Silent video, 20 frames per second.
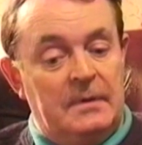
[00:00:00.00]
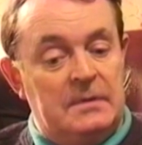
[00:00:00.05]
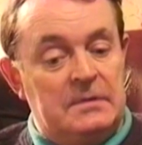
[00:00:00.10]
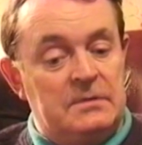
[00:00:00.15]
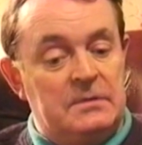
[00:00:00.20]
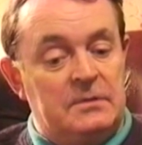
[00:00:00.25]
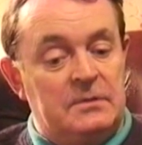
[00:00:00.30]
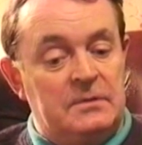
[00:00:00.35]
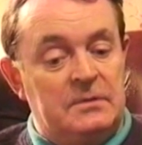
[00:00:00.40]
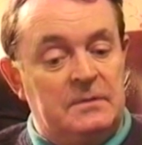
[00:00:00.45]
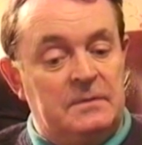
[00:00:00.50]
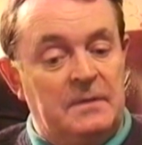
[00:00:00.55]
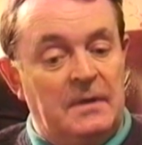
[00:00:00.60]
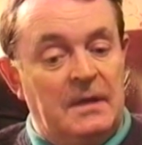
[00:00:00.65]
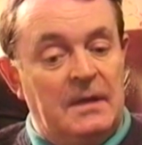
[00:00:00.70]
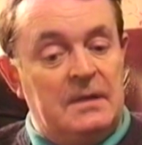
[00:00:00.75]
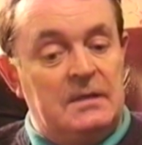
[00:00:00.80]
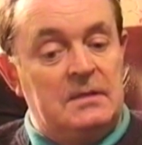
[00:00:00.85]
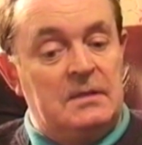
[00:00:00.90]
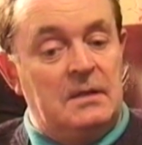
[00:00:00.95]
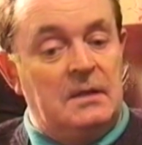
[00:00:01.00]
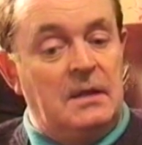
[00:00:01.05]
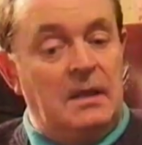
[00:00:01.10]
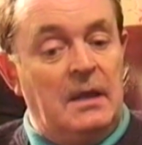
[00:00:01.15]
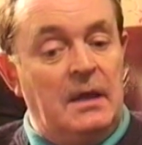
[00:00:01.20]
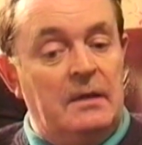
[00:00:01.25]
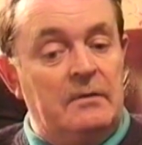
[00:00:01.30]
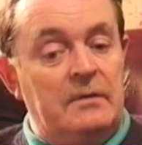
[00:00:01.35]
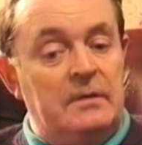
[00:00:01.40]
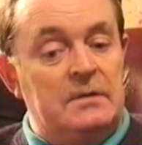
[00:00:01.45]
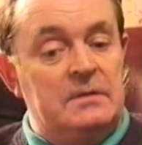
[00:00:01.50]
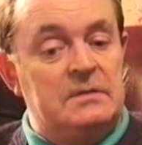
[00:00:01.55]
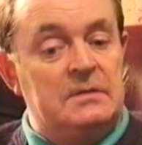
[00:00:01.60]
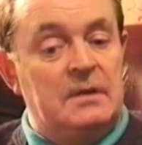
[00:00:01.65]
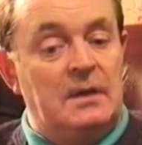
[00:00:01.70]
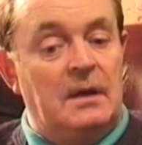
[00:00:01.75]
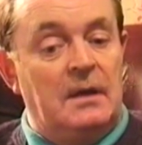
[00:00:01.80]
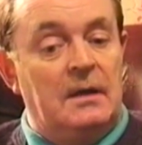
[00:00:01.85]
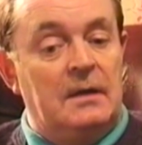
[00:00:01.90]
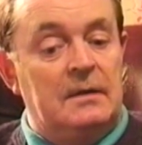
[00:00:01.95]
sort of areas
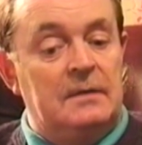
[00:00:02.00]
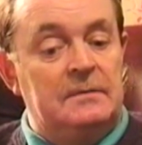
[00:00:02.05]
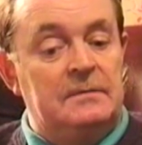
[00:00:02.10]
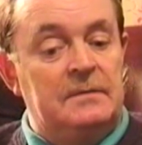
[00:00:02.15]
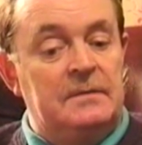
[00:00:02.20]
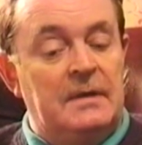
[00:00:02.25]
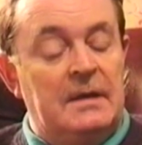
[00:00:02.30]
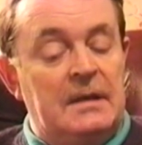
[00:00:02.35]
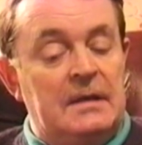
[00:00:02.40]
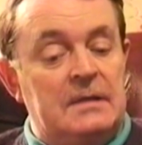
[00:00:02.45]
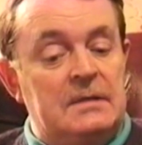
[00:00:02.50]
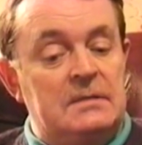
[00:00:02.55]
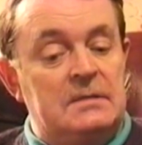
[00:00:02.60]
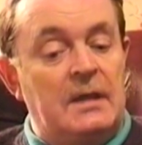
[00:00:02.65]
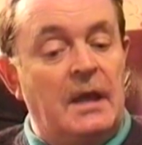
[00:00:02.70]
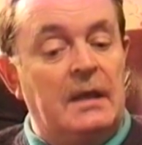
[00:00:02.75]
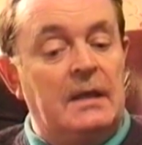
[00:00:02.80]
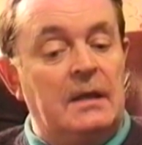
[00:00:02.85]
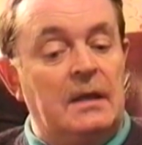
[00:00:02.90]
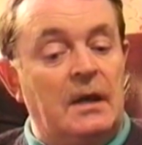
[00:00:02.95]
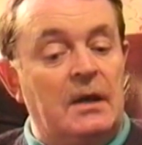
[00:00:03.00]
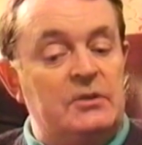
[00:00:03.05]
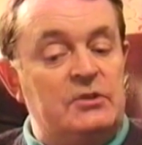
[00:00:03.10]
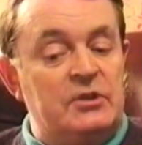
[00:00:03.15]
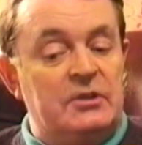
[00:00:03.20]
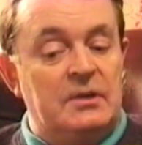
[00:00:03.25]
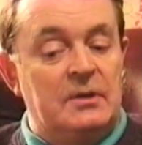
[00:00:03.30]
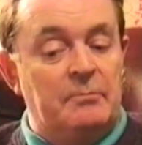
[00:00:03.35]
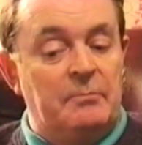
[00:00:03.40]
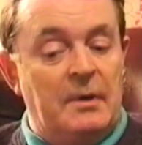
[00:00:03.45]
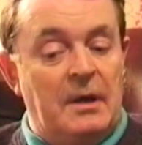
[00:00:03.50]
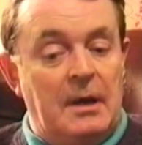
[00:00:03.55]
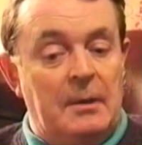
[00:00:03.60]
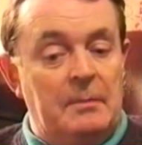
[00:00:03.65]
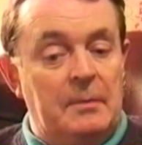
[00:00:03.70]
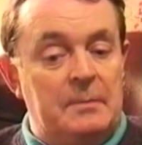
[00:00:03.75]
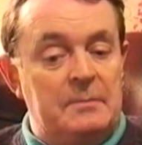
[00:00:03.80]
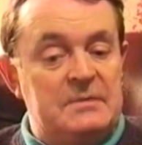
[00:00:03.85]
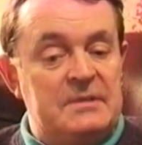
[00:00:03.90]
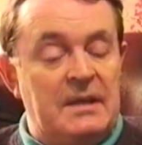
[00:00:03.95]
of psychological
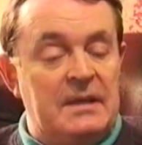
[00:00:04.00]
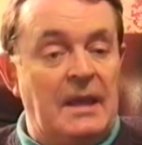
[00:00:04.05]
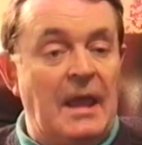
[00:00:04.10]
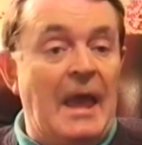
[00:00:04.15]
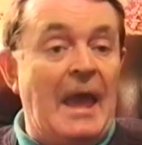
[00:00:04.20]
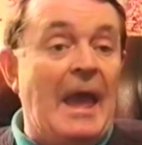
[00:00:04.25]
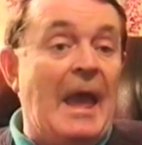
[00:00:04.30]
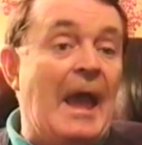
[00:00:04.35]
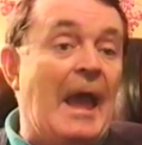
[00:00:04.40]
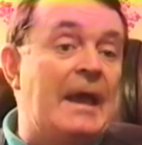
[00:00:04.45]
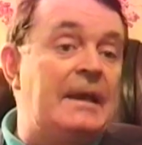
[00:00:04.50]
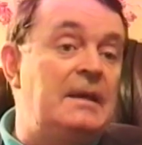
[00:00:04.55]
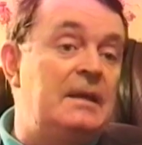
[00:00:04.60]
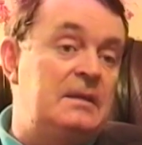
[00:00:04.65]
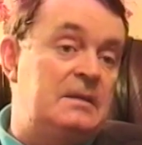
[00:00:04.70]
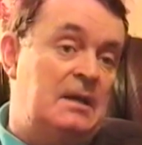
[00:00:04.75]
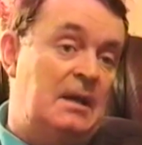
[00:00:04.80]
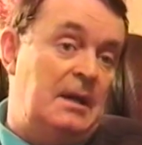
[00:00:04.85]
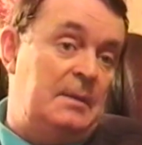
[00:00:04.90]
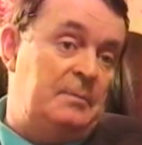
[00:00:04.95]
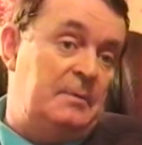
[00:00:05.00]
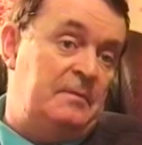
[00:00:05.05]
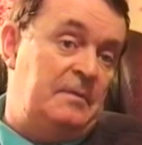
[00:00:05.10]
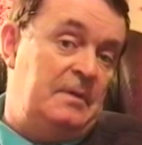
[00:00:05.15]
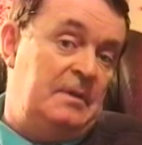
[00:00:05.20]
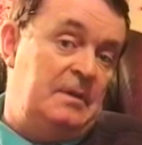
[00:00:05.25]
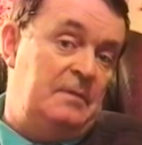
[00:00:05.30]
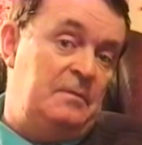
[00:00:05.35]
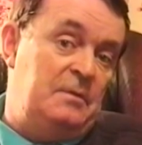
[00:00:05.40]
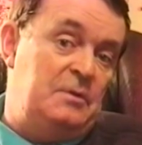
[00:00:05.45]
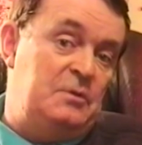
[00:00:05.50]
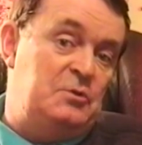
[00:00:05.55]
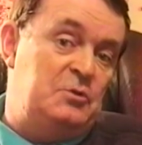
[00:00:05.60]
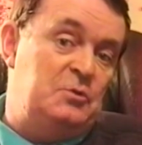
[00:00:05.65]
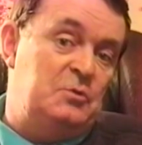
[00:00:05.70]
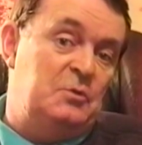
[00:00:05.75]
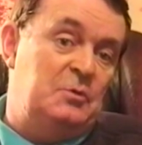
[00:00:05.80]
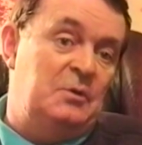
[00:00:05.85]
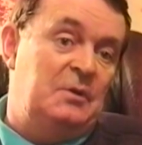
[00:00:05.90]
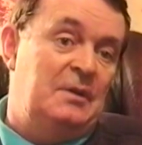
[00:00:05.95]
problems that any type of
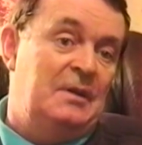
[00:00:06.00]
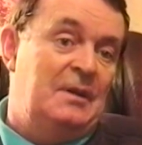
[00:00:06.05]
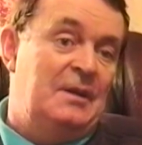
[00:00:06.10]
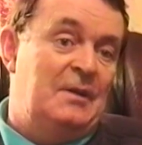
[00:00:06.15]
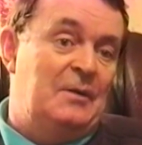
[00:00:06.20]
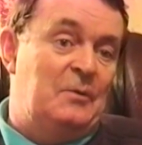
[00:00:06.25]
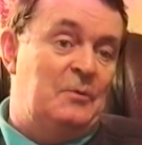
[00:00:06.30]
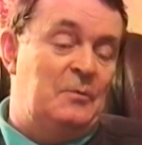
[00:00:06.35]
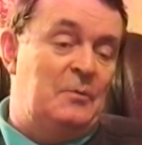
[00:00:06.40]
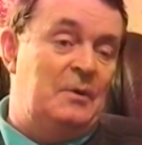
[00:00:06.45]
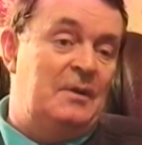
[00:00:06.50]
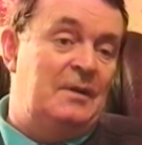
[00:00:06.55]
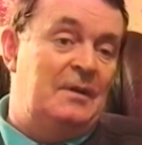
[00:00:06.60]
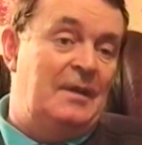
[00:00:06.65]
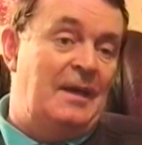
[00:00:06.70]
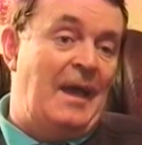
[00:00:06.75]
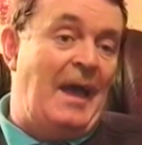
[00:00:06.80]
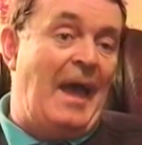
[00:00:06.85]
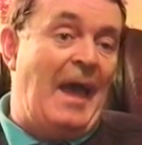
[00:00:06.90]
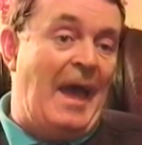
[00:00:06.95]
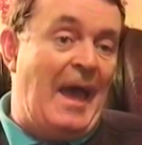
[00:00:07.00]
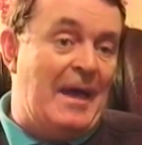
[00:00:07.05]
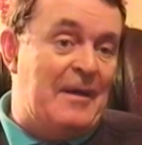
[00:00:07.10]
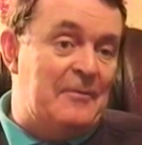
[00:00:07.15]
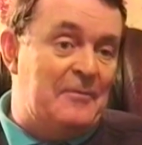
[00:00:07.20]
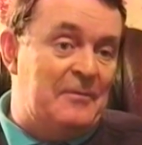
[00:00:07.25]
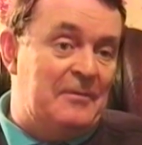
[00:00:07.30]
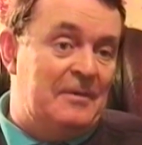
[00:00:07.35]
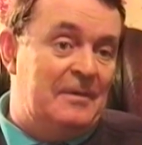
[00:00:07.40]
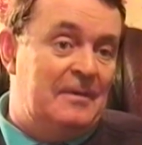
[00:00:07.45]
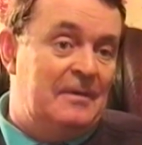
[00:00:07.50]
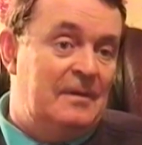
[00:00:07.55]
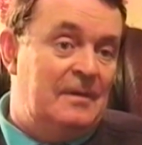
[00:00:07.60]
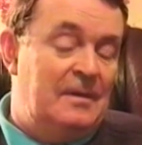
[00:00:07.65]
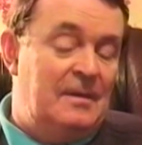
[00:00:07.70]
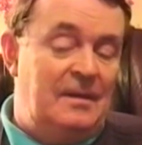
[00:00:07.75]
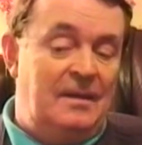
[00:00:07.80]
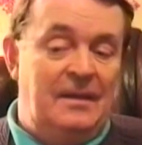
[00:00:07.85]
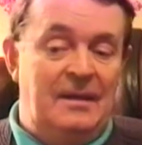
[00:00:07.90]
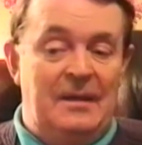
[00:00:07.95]
individual will have
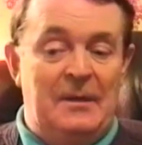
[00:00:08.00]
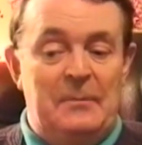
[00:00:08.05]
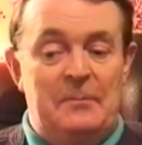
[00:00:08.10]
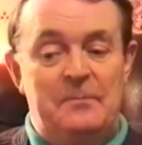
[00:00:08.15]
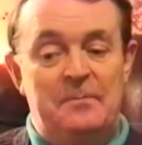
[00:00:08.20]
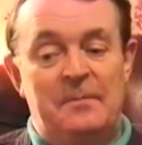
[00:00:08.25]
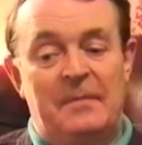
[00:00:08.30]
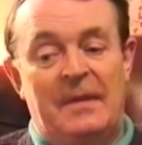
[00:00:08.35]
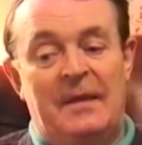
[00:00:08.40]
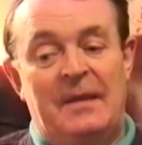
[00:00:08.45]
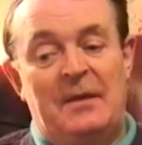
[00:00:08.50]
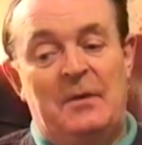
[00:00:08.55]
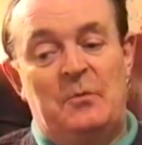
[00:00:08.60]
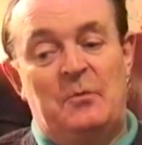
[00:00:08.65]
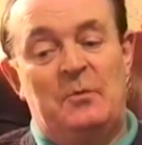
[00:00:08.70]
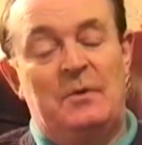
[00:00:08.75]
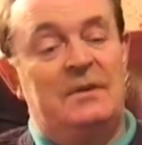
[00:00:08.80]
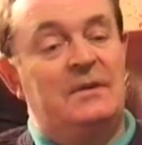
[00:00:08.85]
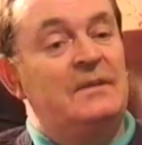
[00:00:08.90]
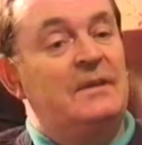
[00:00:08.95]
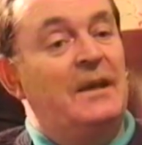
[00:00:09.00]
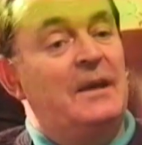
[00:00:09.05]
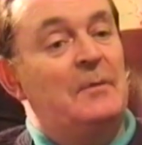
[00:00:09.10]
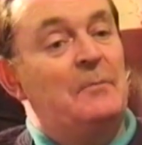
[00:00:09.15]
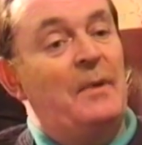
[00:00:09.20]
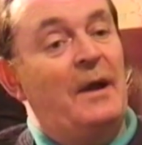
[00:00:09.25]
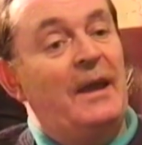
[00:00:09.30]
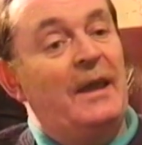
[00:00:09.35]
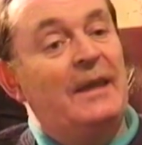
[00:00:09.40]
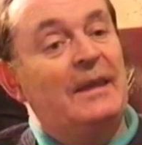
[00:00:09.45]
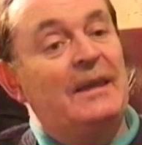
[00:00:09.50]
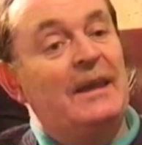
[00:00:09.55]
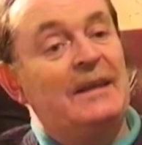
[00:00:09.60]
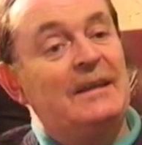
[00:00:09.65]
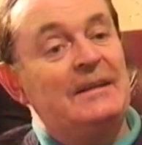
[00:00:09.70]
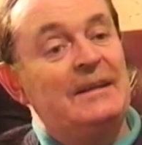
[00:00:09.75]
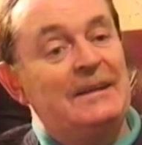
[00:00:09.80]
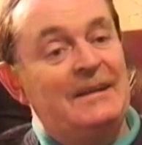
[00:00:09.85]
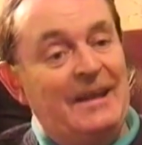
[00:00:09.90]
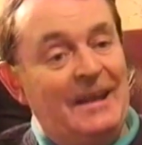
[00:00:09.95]
will thereby get
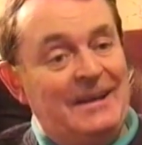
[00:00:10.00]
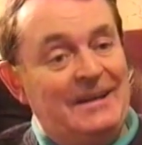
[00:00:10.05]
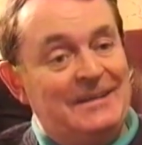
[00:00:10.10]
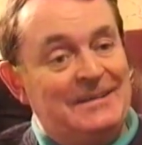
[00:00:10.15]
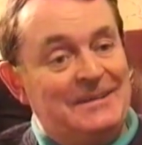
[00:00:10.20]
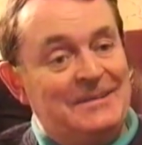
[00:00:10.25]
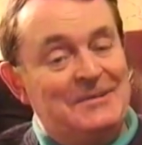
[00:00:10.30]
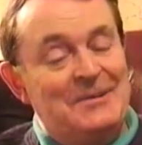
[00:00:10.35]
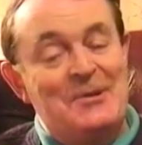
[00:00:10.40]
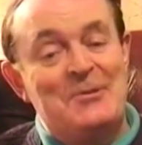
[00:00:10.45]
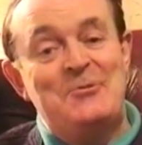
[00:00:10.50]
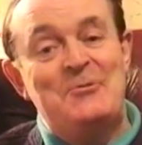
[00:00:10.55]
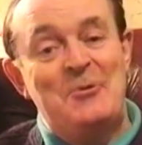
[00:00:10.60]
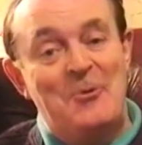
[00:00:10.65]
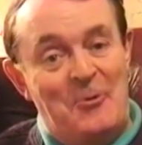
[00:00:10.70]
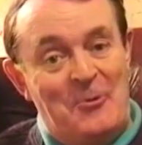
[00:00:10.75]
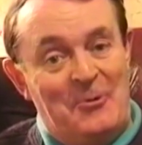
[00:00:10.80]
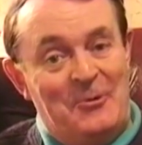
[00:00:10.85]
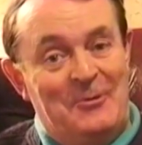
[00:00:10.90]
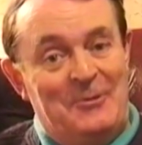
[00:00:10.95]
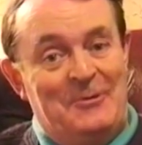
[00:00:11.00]
neglected. No,